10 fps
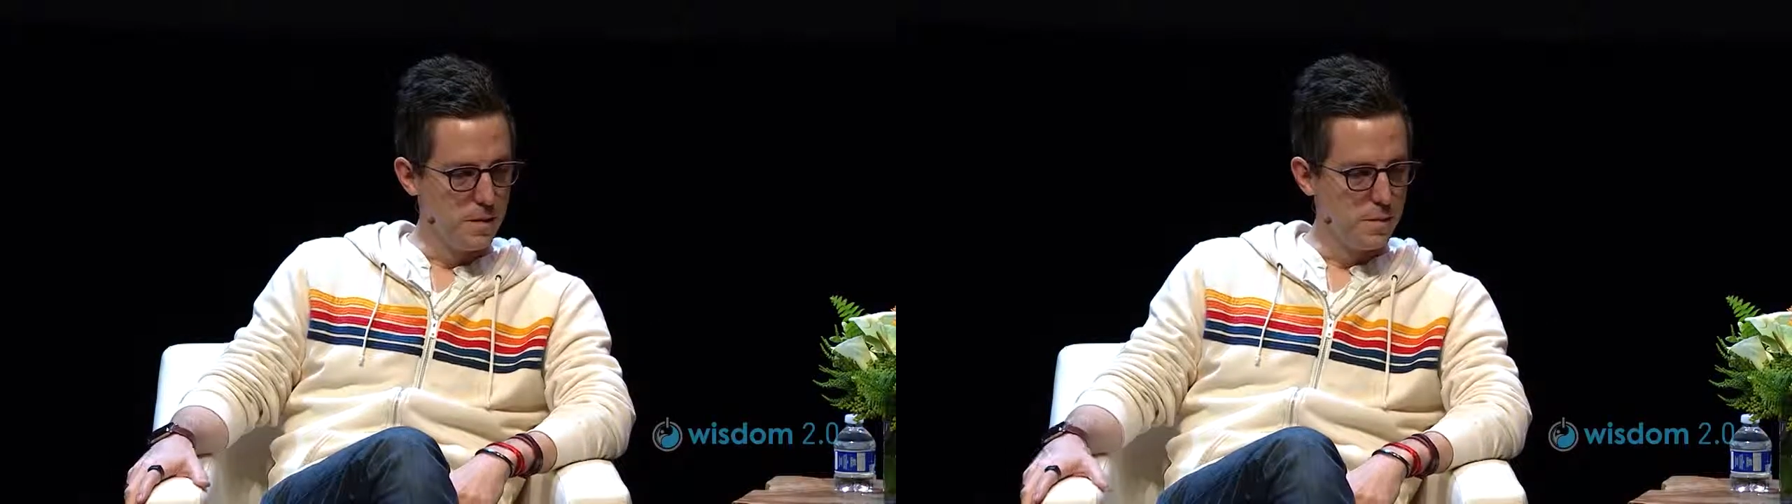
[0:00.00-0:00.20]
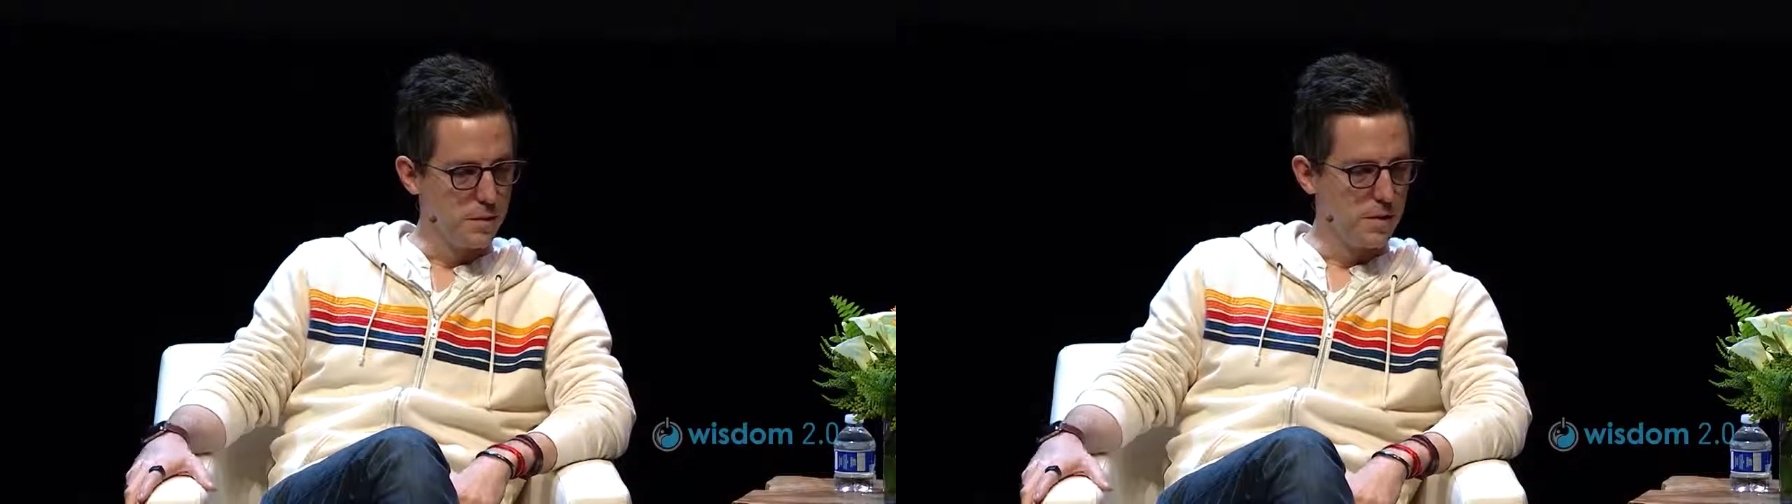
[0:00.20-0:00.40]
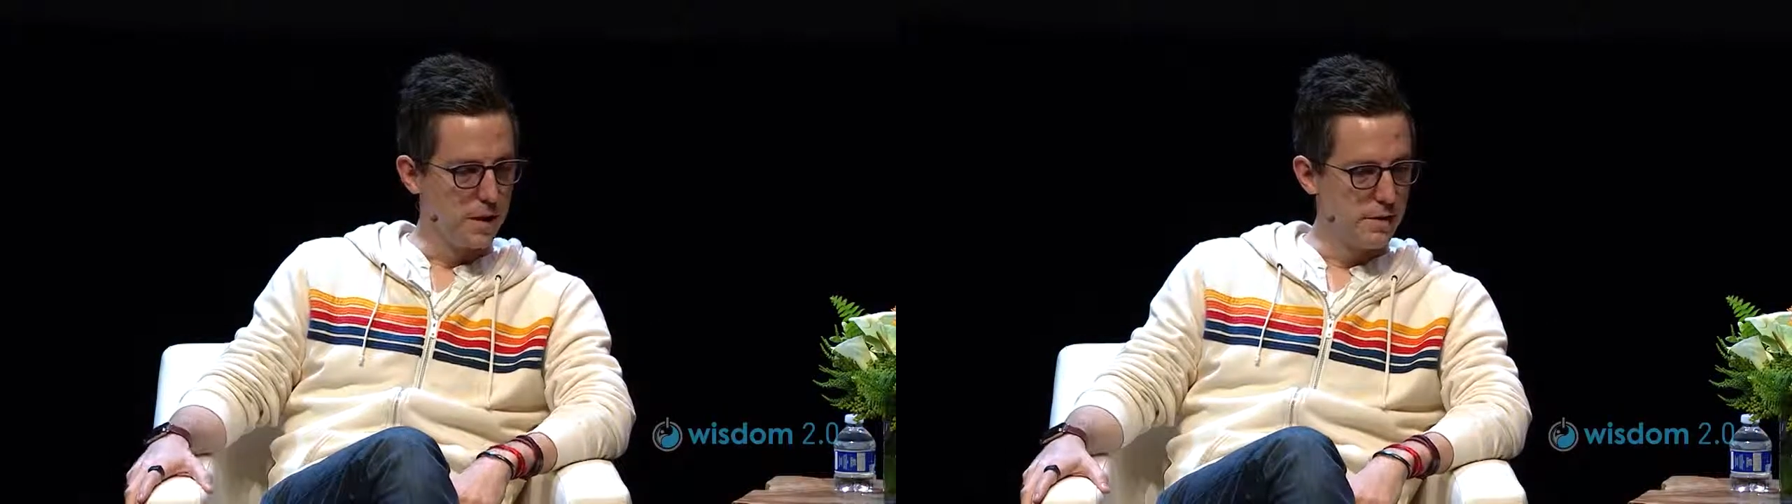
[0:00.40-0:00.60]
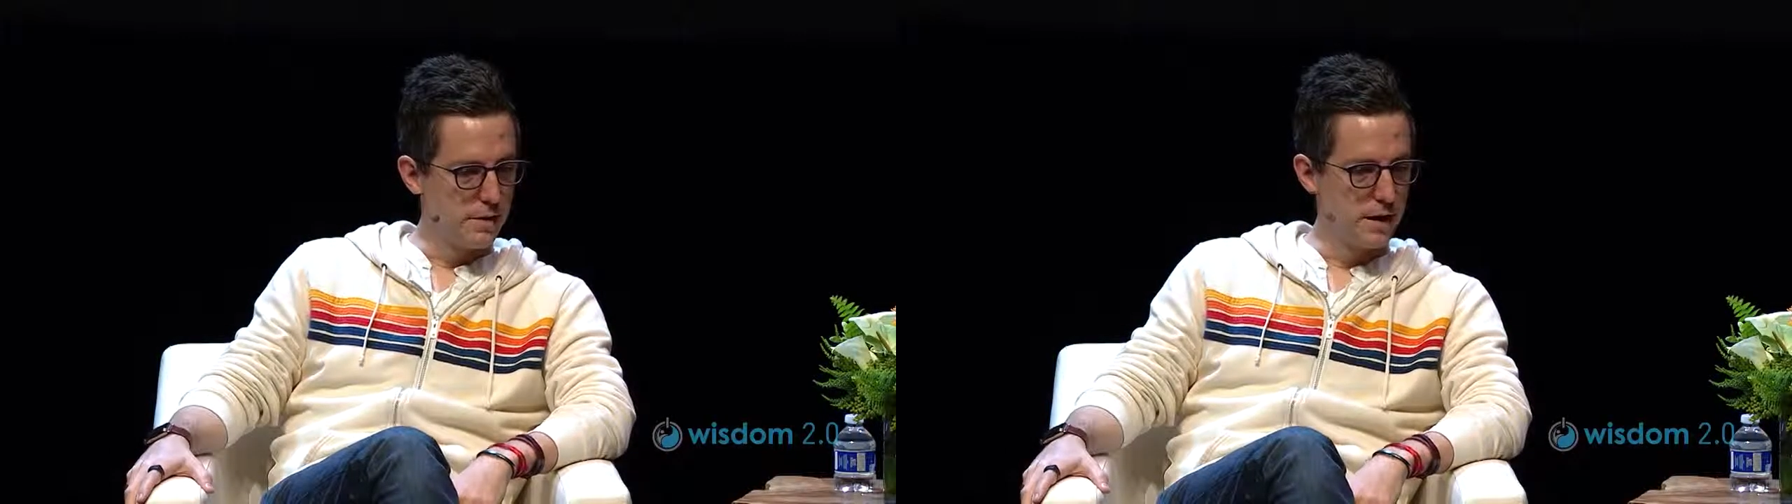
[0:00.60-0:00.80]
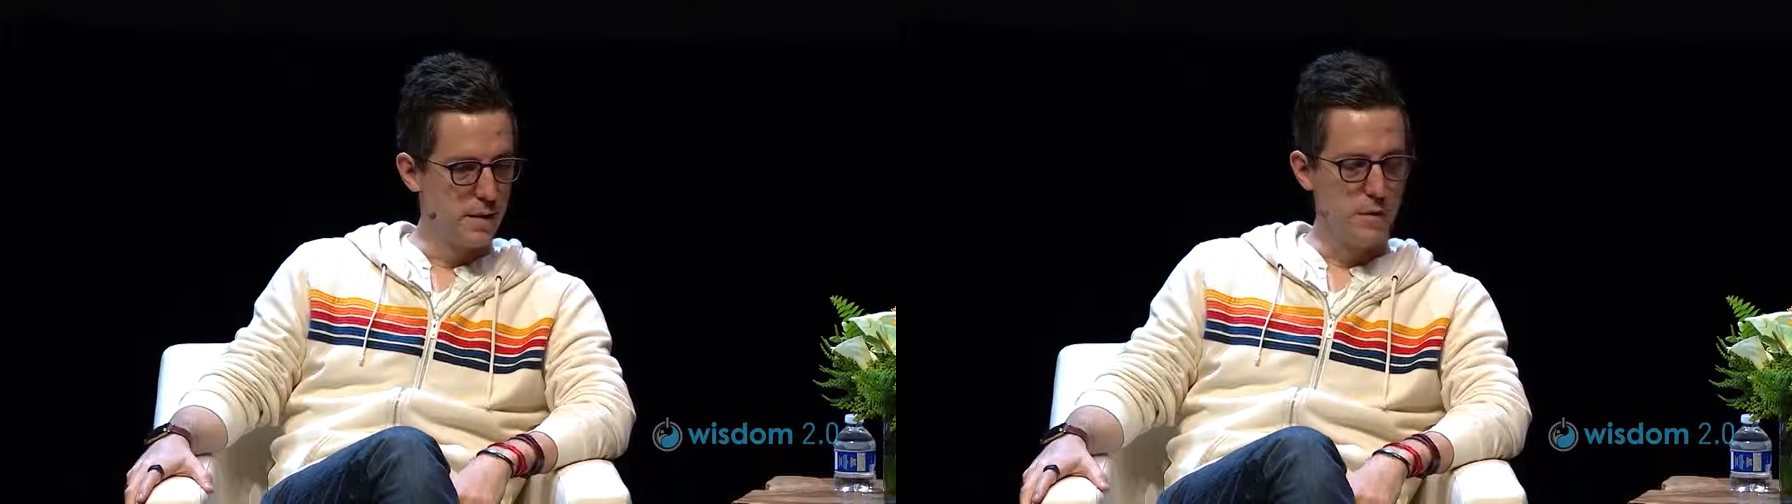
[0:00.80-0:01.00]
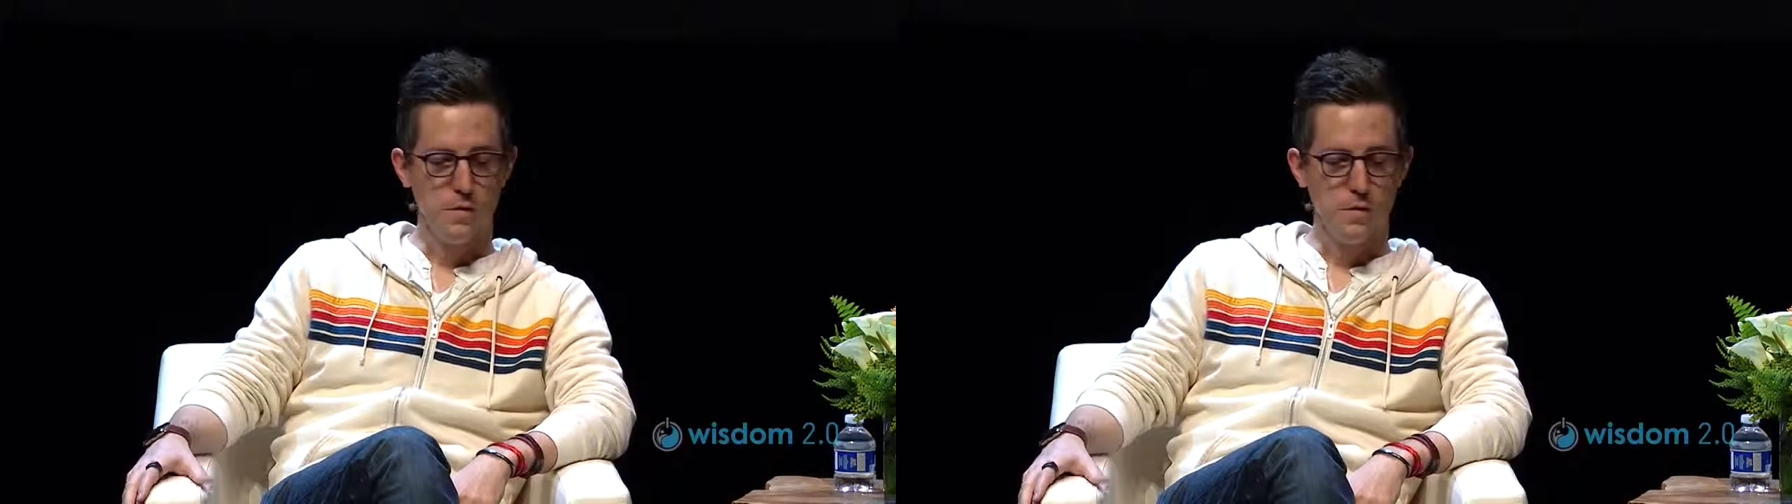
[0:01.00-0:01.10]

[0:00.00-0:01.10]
people in your lifetime,